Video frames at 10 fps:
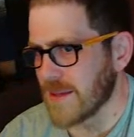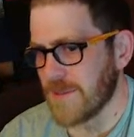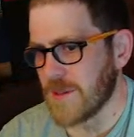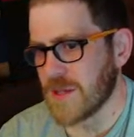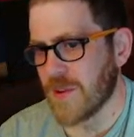
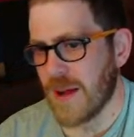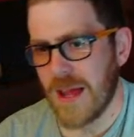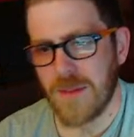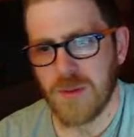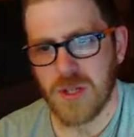
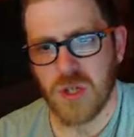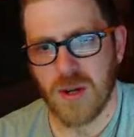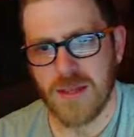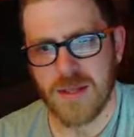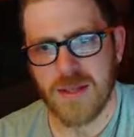subscribe,
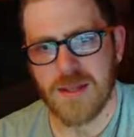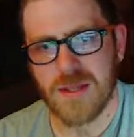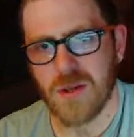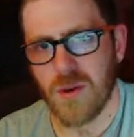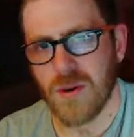join the
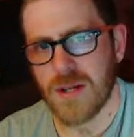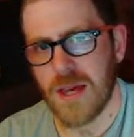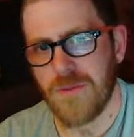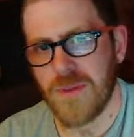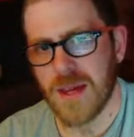Discord
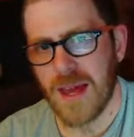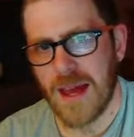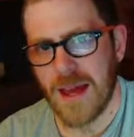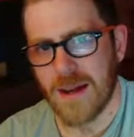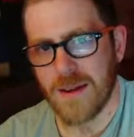if you
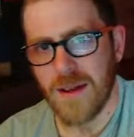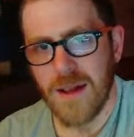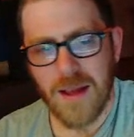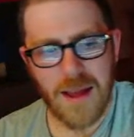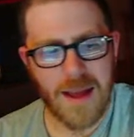can,
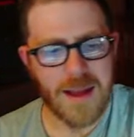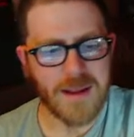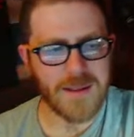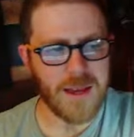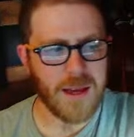
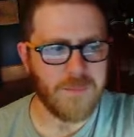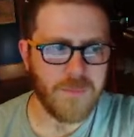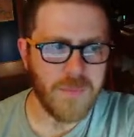and